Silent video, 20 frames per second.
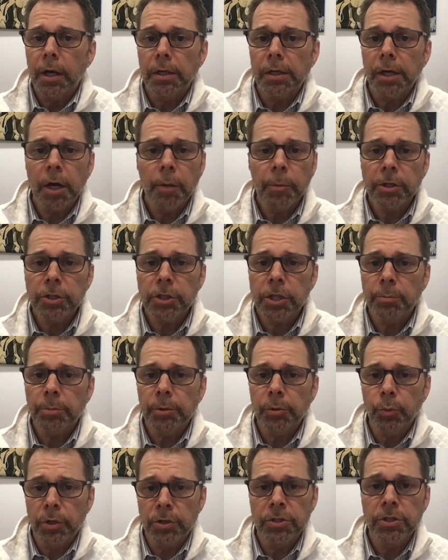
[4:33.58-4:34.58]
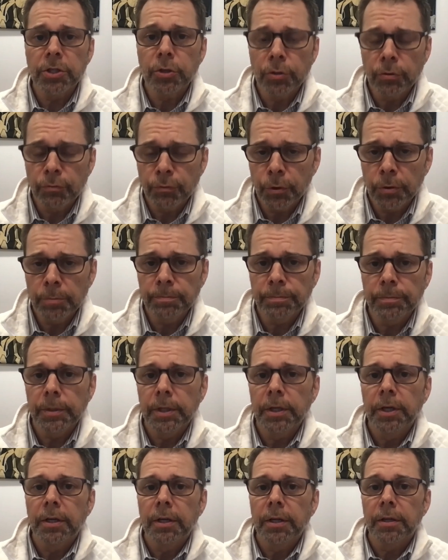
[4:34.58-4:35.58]
combat chaplain wears a uniform,
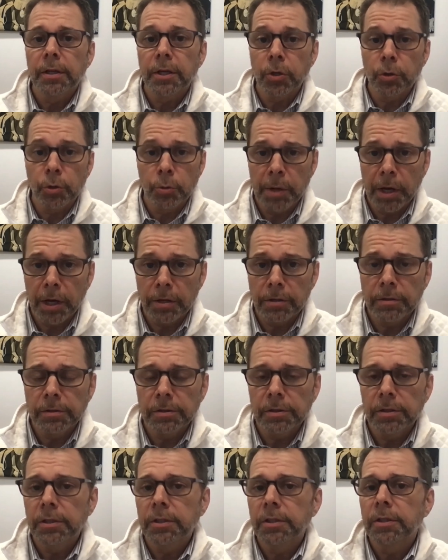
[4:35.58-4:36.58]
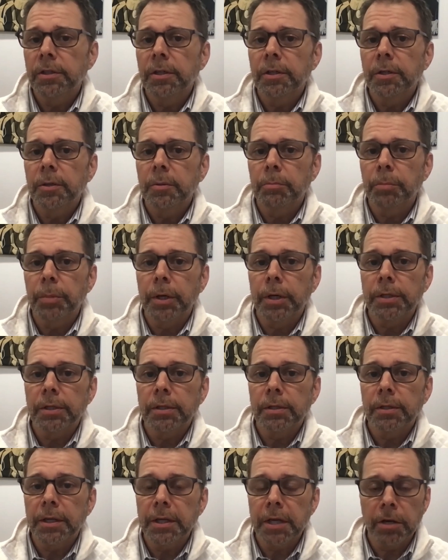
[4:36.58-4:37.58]
they go to battle, but
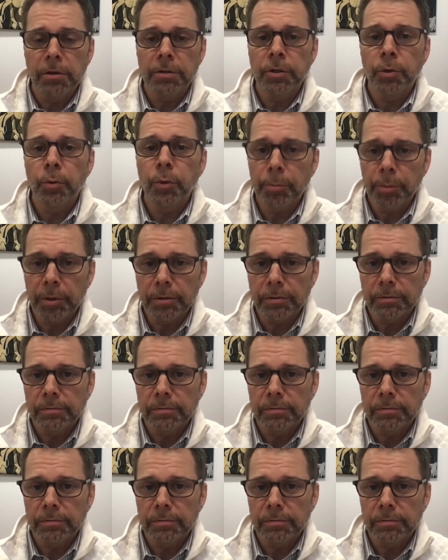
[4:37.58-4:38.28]
they carry no weapon,